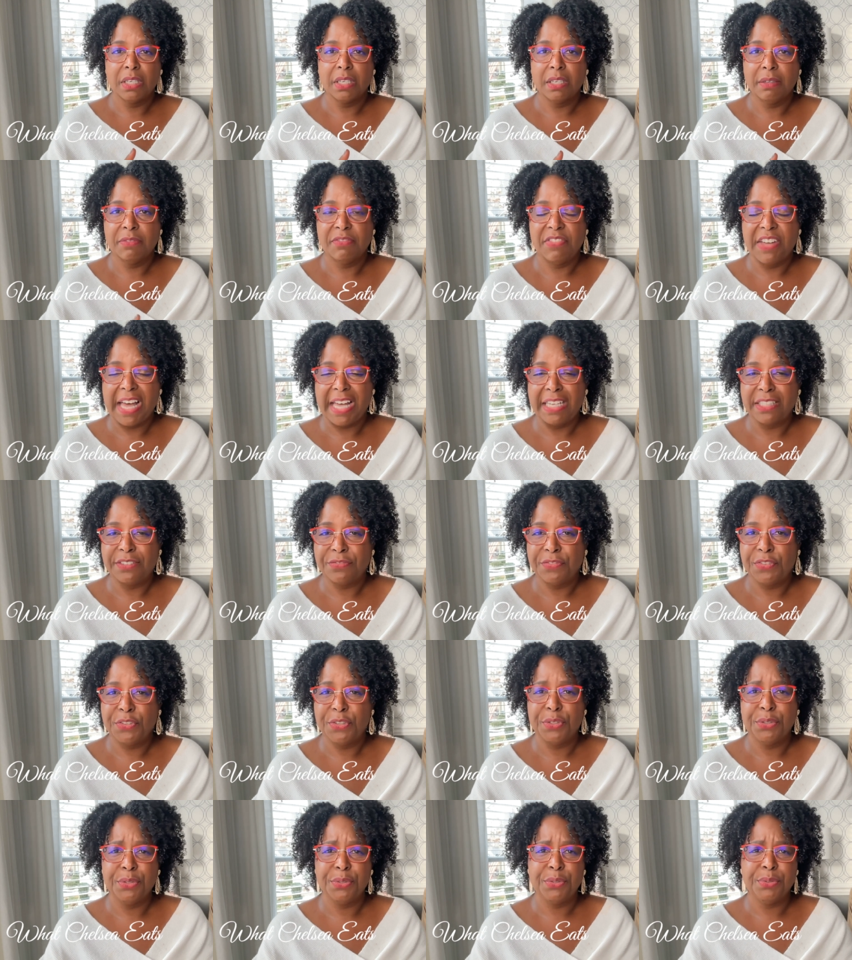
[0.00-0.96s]
fast
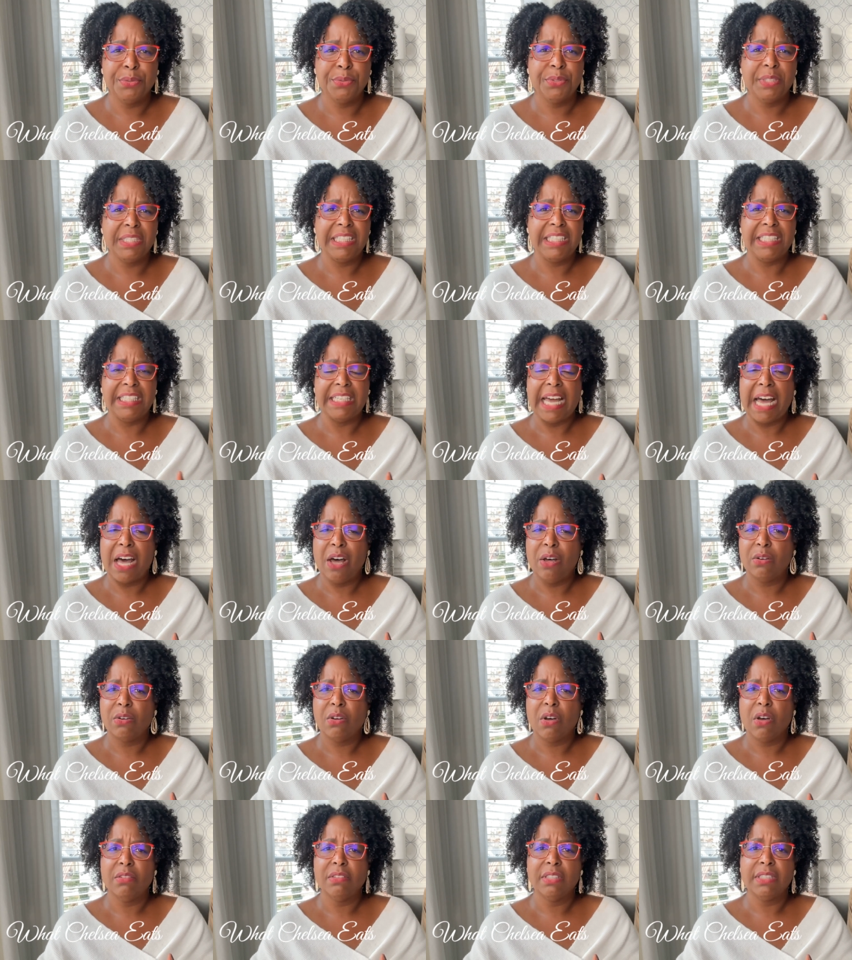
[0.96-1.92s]
food, eat out
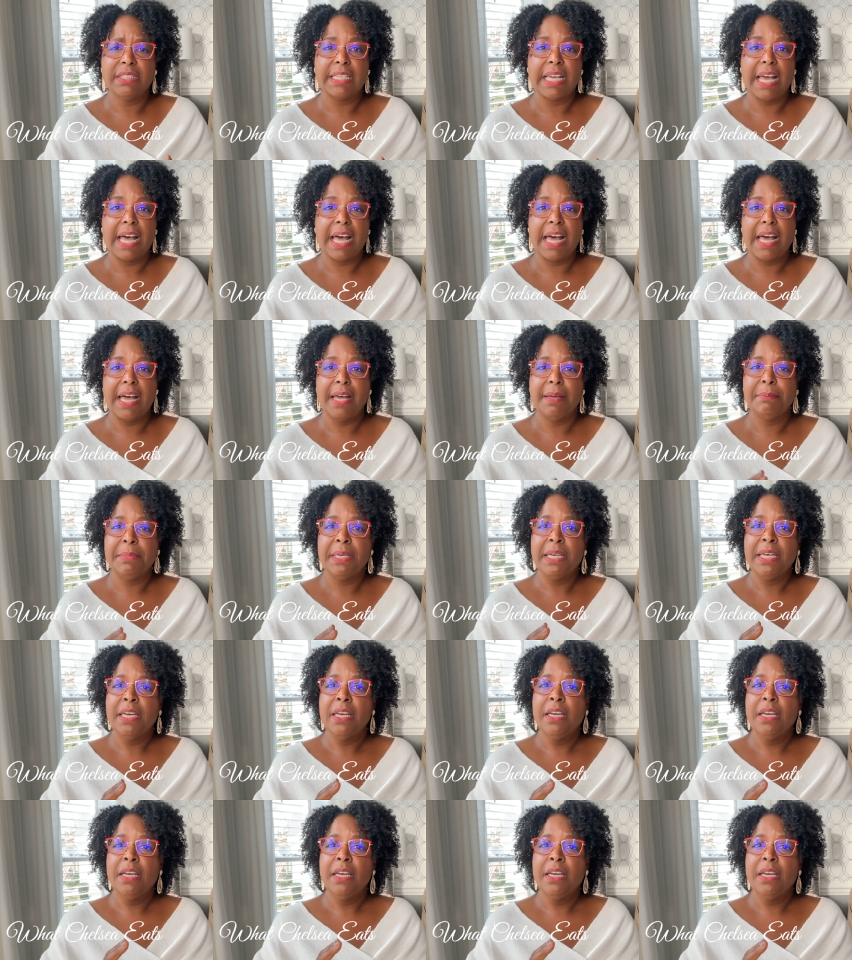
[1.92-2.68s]
all the time.